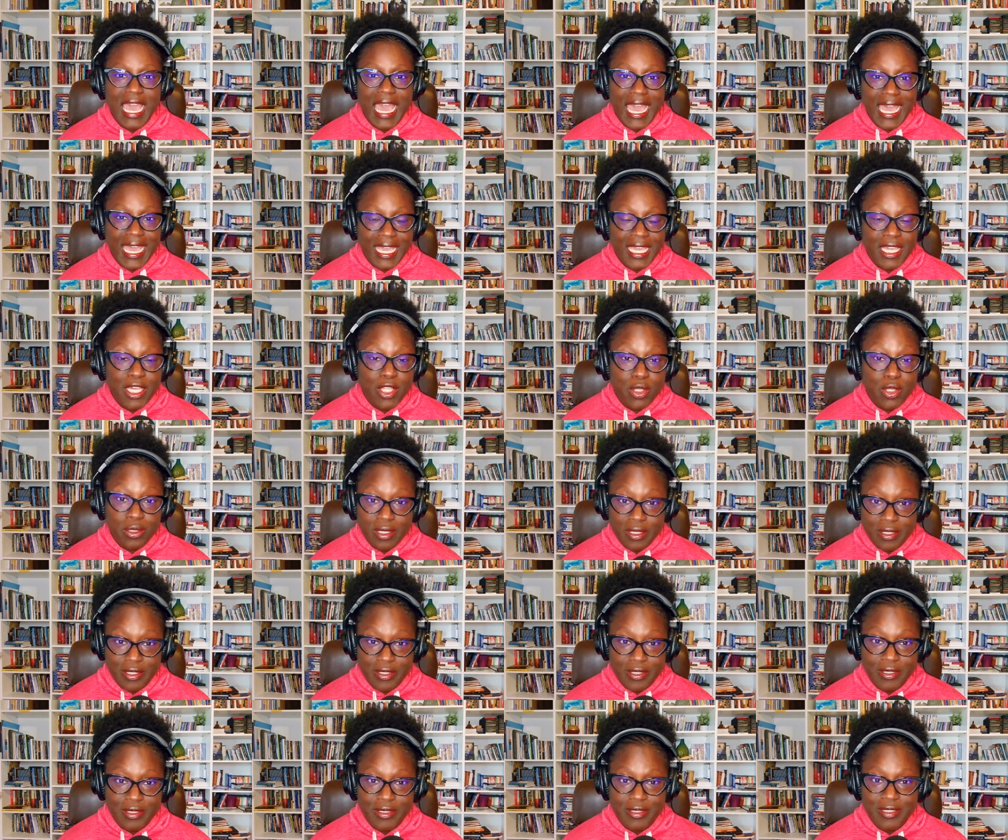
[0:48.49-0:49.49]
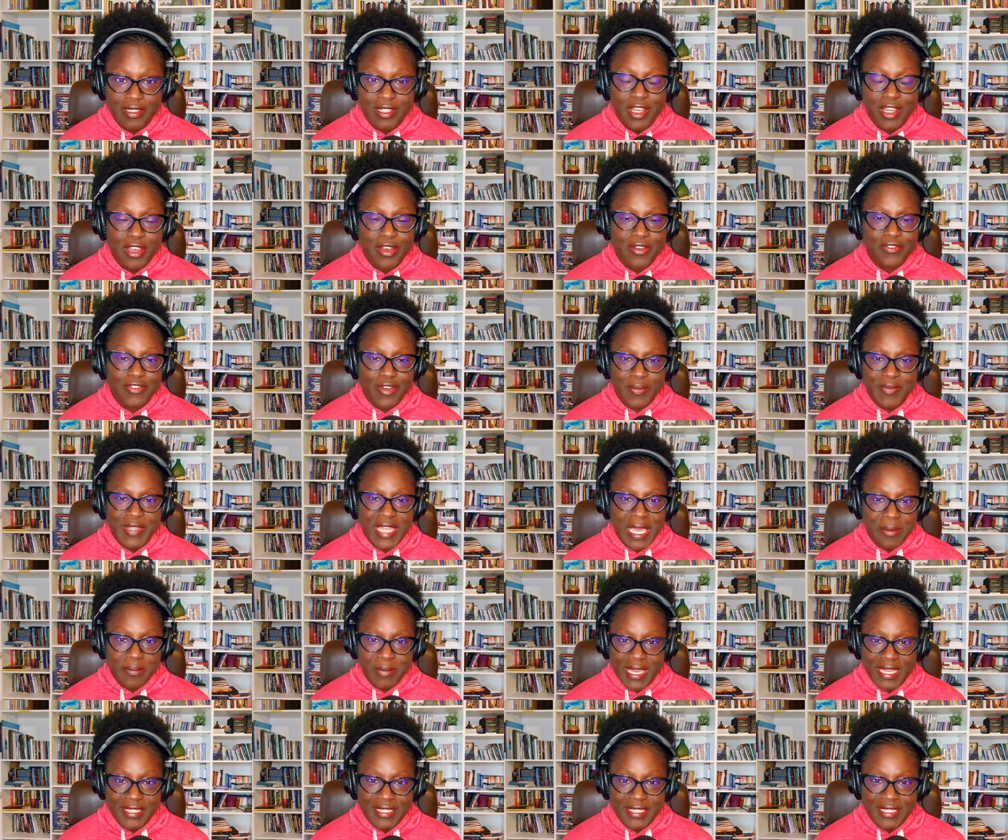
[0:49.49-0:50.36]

I learned from that